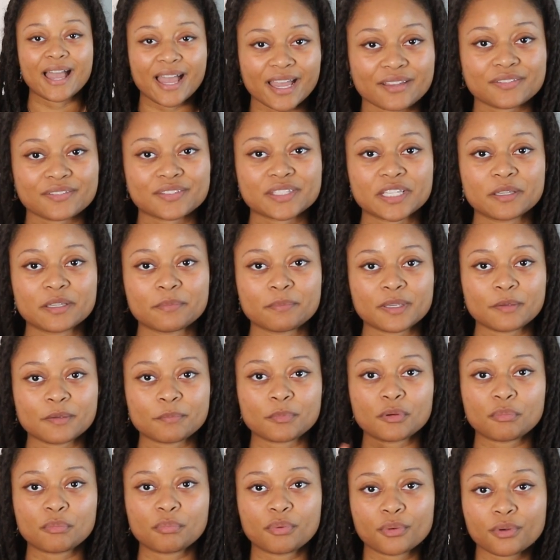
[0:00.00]
I've seen
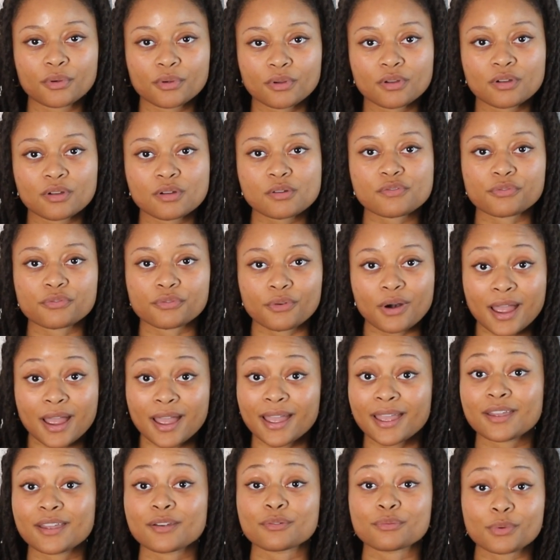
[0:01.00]
people broil,
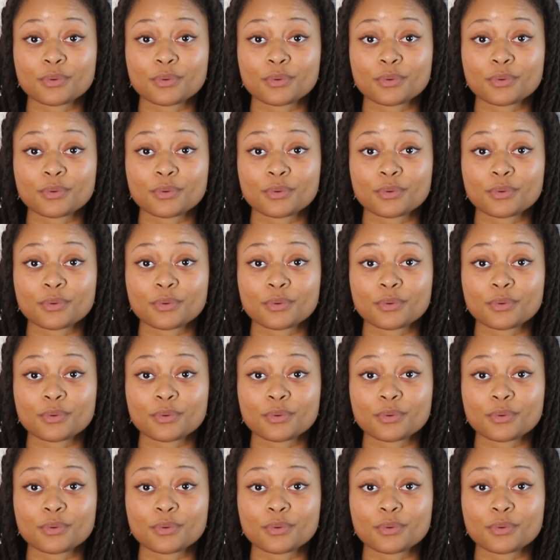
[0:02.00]
fry,